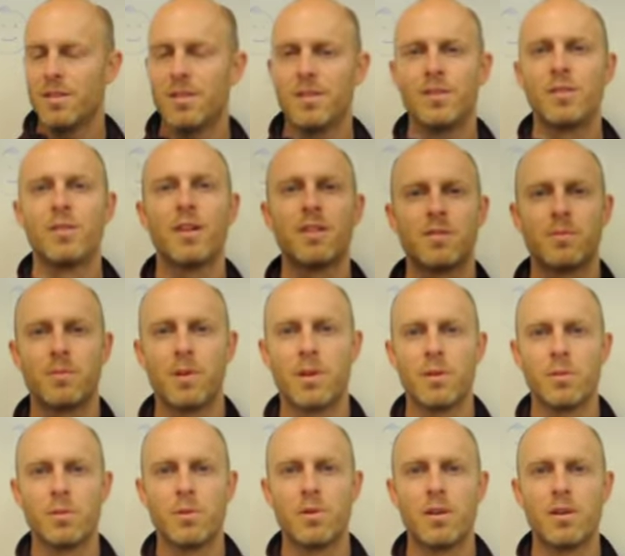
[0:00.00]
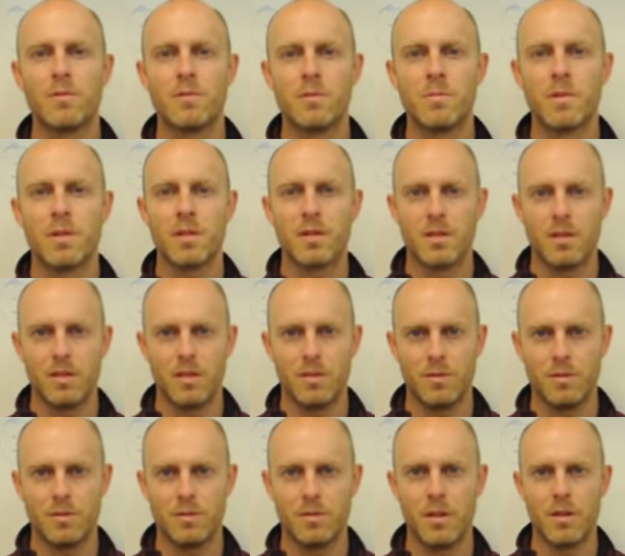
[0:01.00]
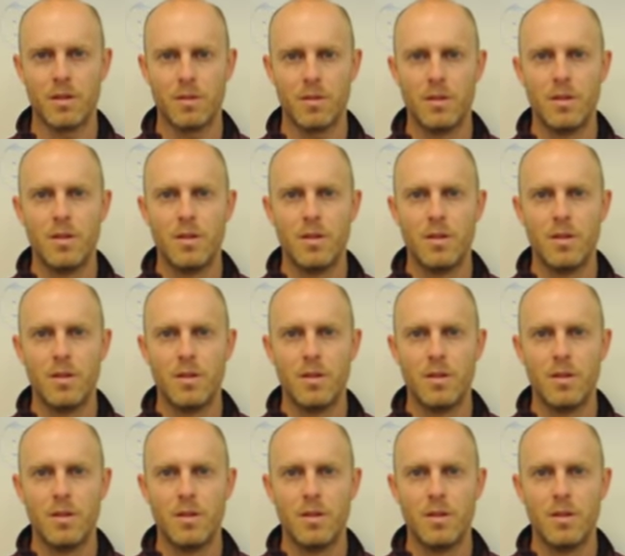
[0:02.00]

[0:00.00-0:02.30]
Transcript: you guys have been through enough. I'm not going to give you a final.